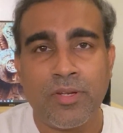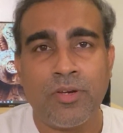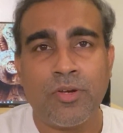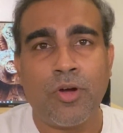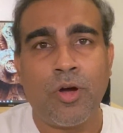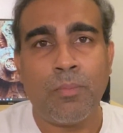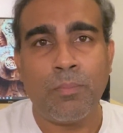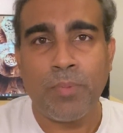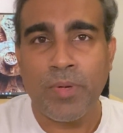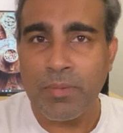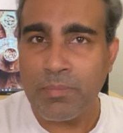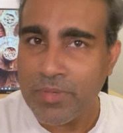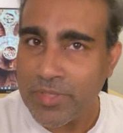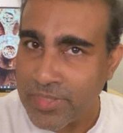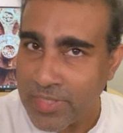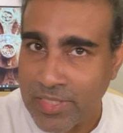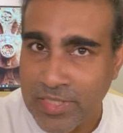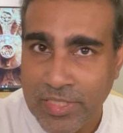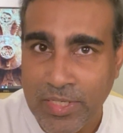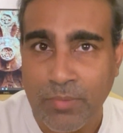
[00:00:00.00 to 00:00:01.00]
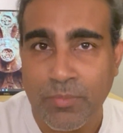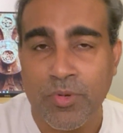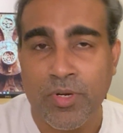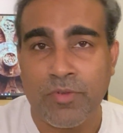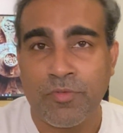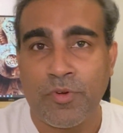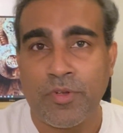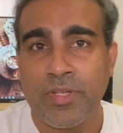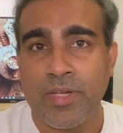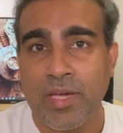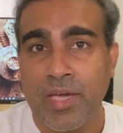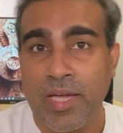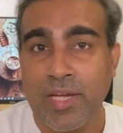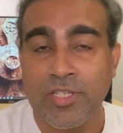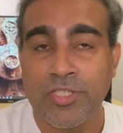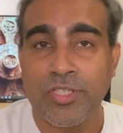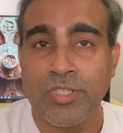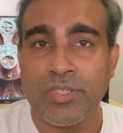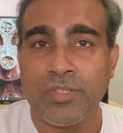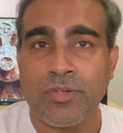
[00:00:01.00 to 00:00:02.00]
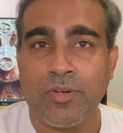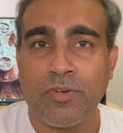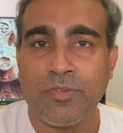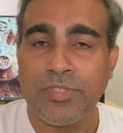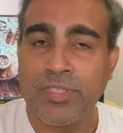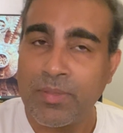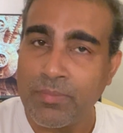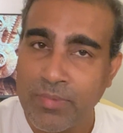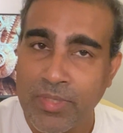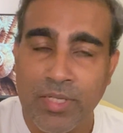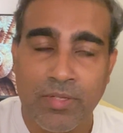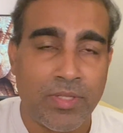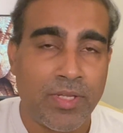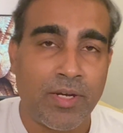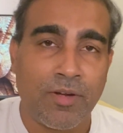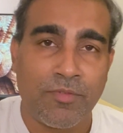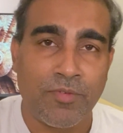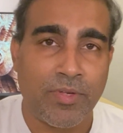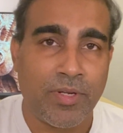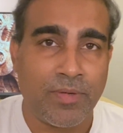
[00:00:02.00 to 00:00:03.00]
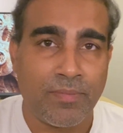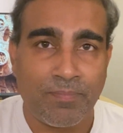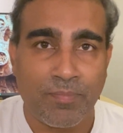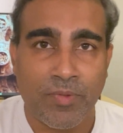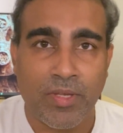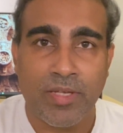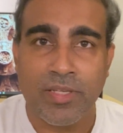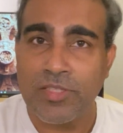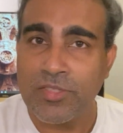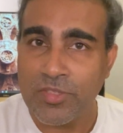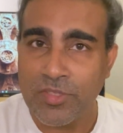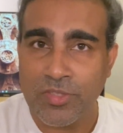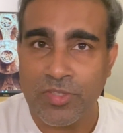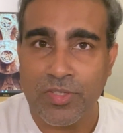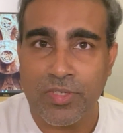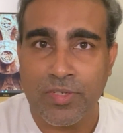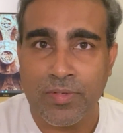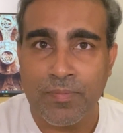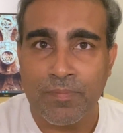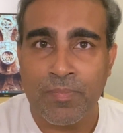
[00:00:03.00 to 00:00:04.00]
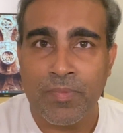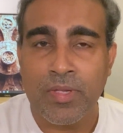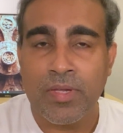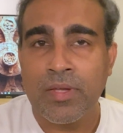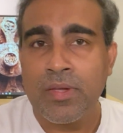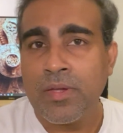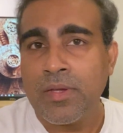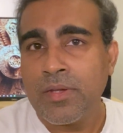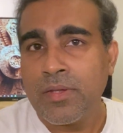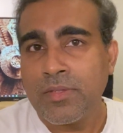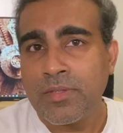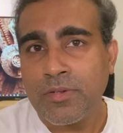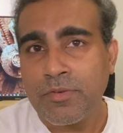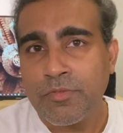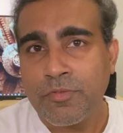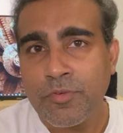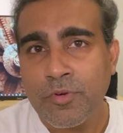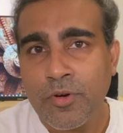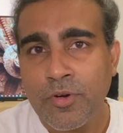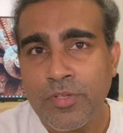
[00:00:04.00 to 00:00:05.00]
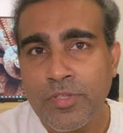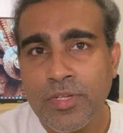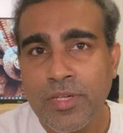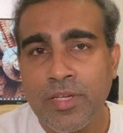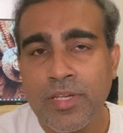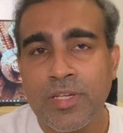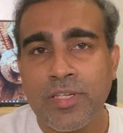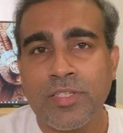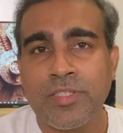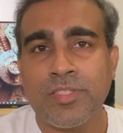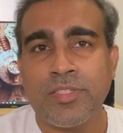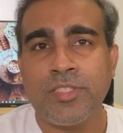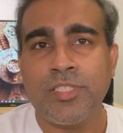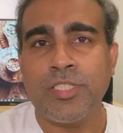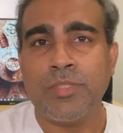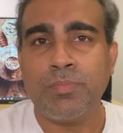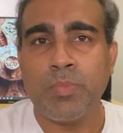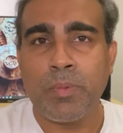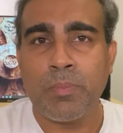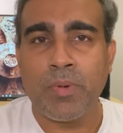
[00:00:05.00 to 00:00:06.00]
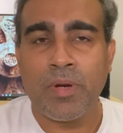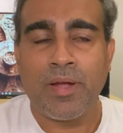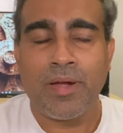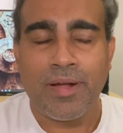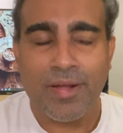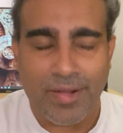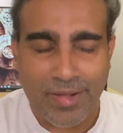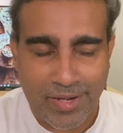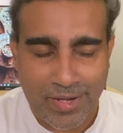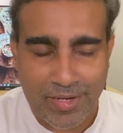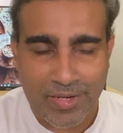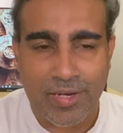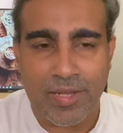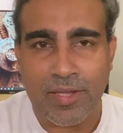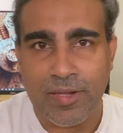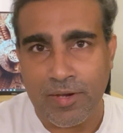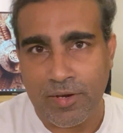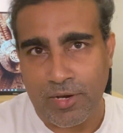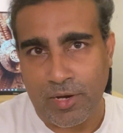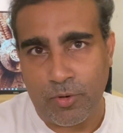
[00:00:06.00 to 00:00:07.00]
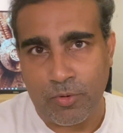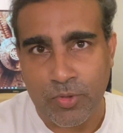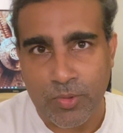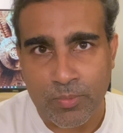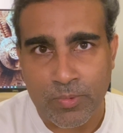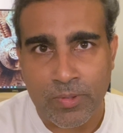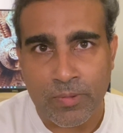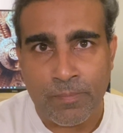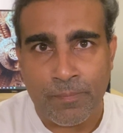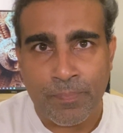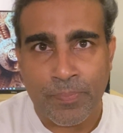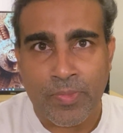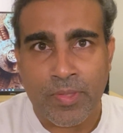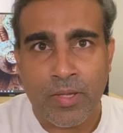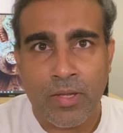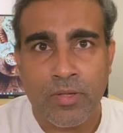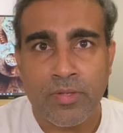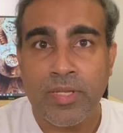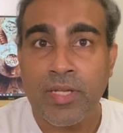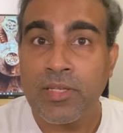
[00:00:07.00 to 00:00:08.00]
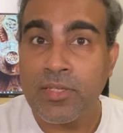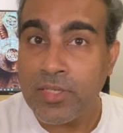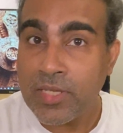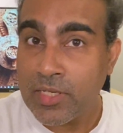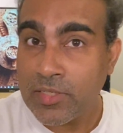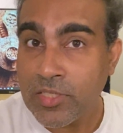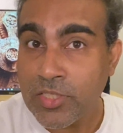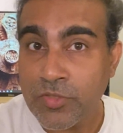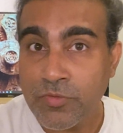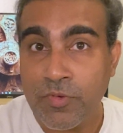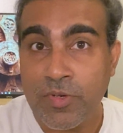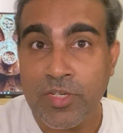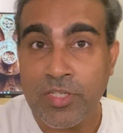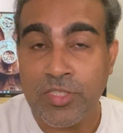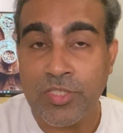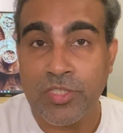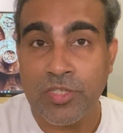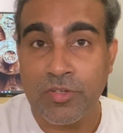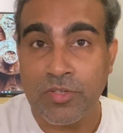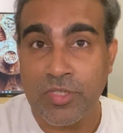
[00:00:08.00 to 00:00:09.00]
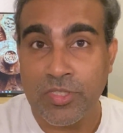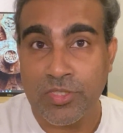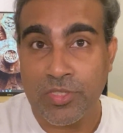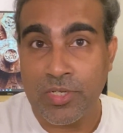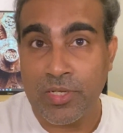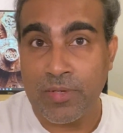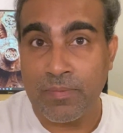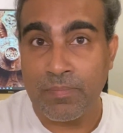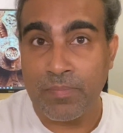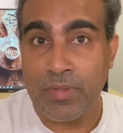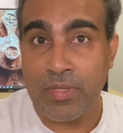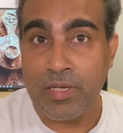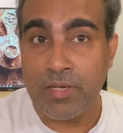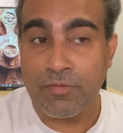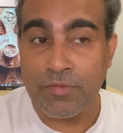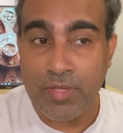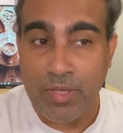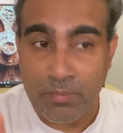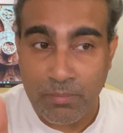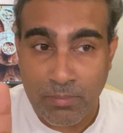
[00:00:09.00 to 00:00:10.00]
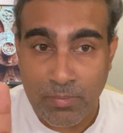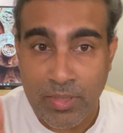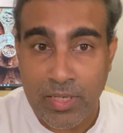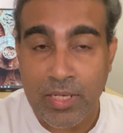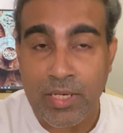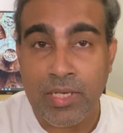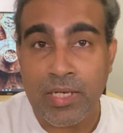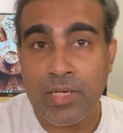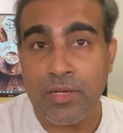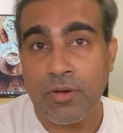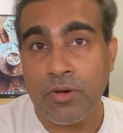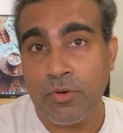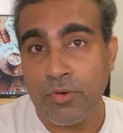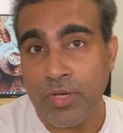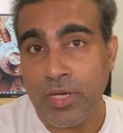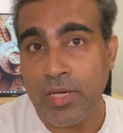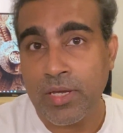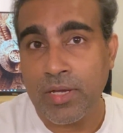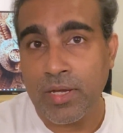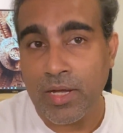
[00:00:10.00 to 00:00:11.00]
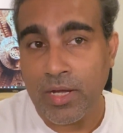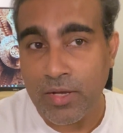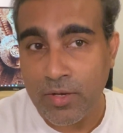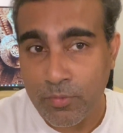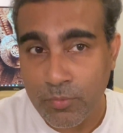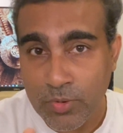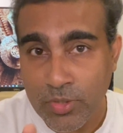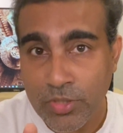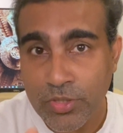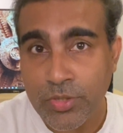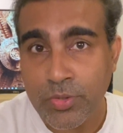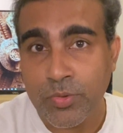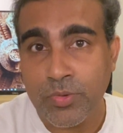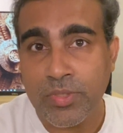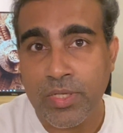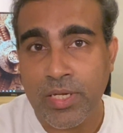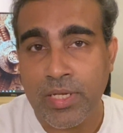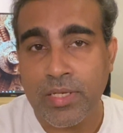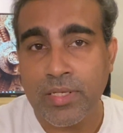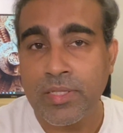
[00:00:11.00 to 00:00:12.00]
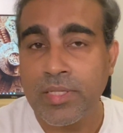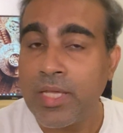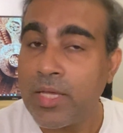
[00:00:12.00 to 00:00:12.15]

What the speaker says: complimenting someone for their action or something that I've done. Okay, that's the third. The fourth is these people are highly accountable. They take this very seriously. If they mean it, okay, I will do that,